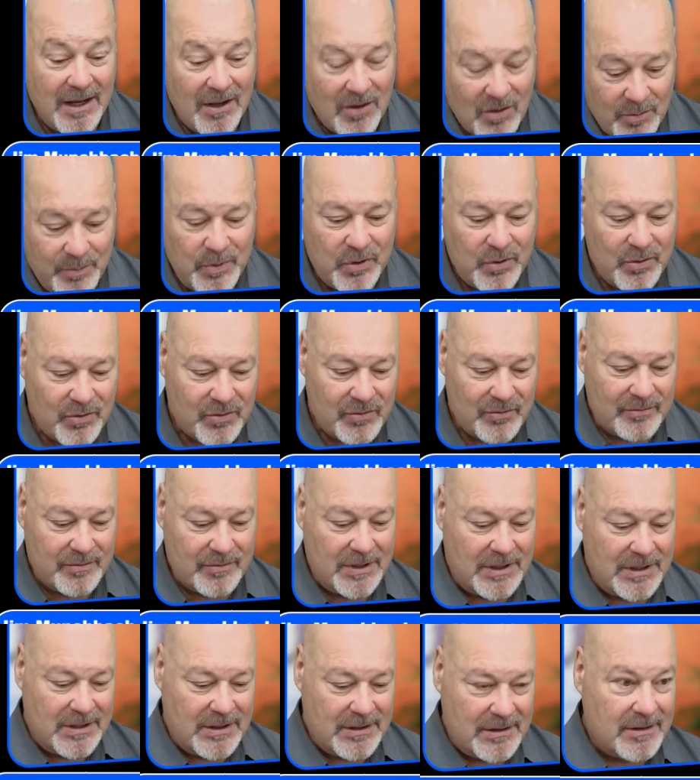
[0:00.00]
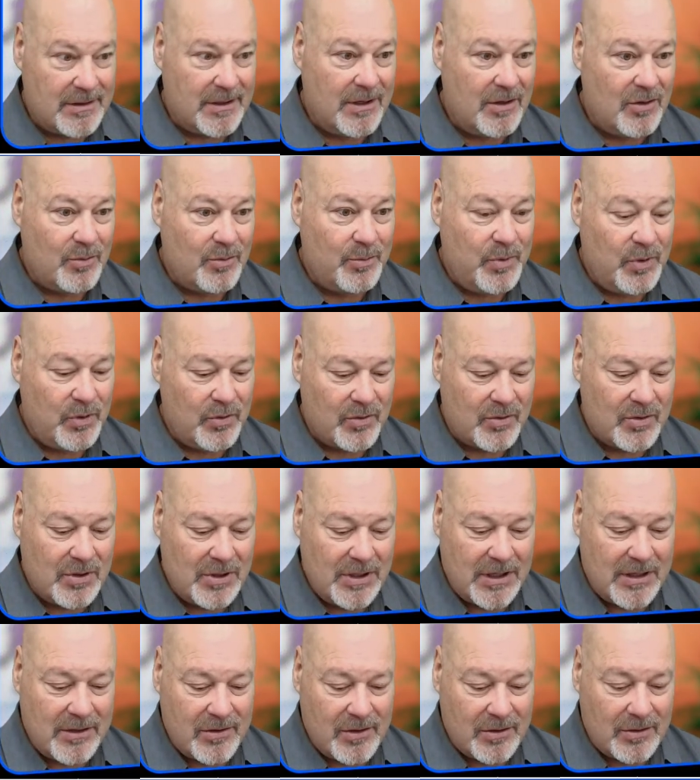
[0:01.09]
hope you'll
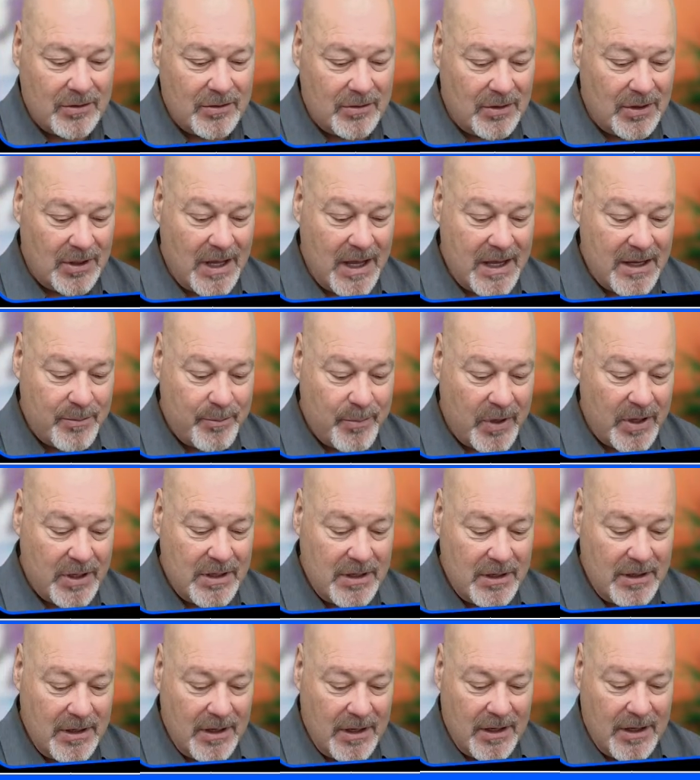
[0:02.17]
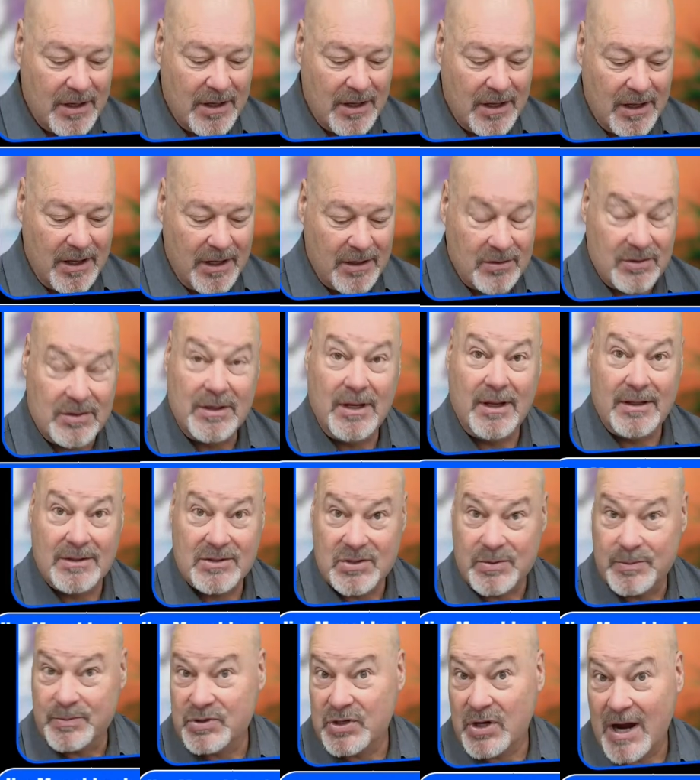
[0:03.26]
click the little like button and
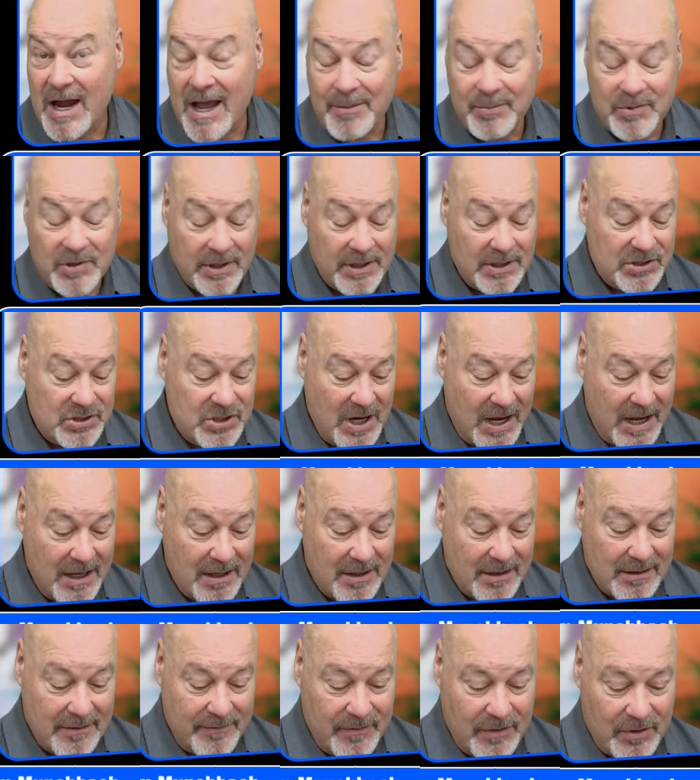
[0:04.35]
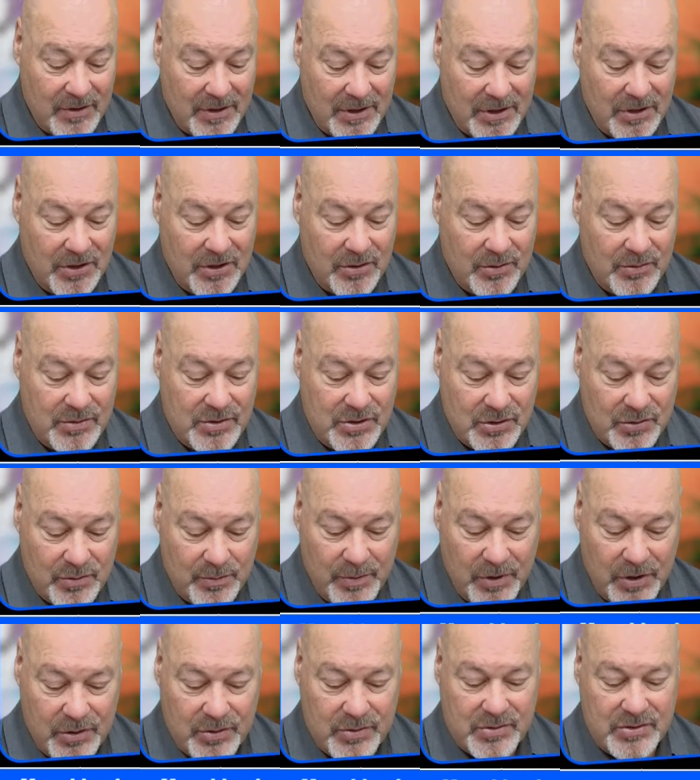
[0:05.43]
subscribe to the channel if you're a YouTube
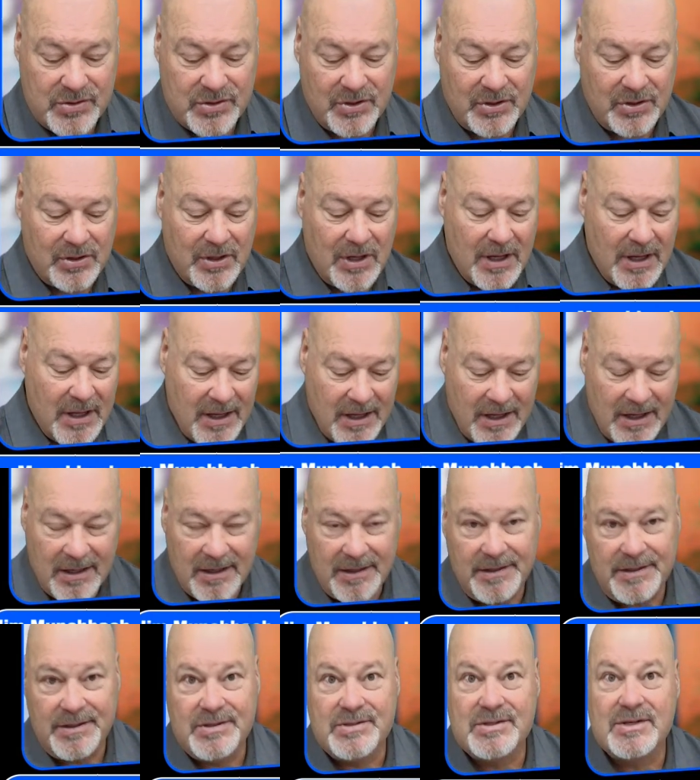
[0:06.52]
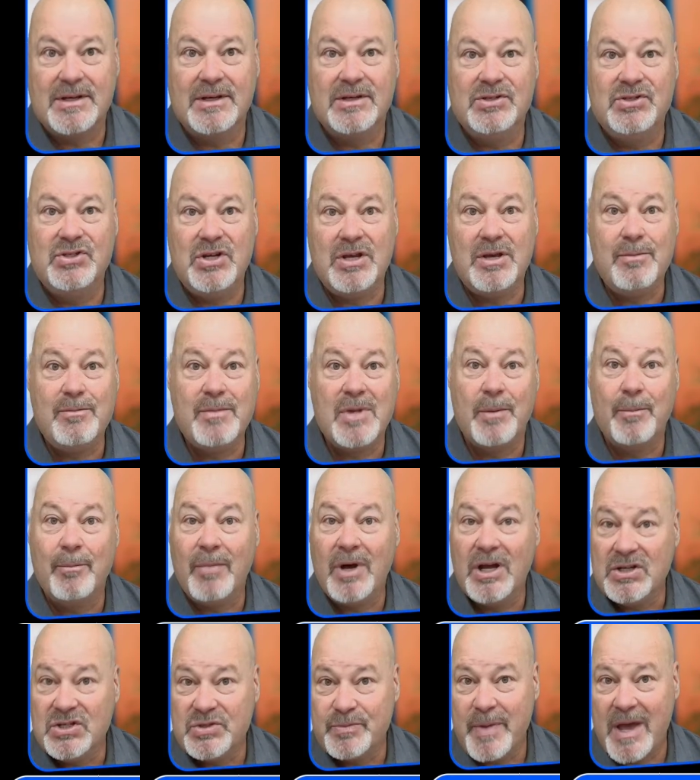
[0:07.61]
user. It is Jim
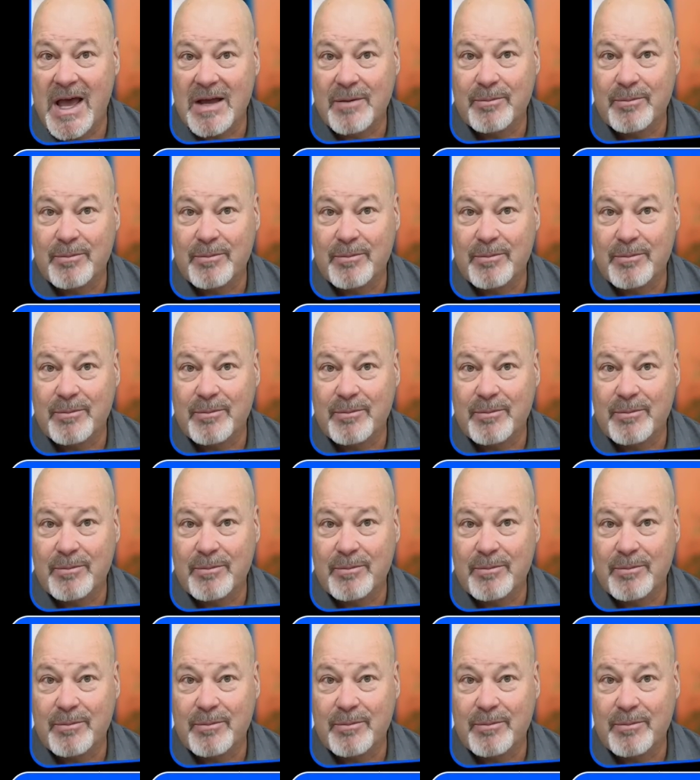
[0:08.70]
Munchback.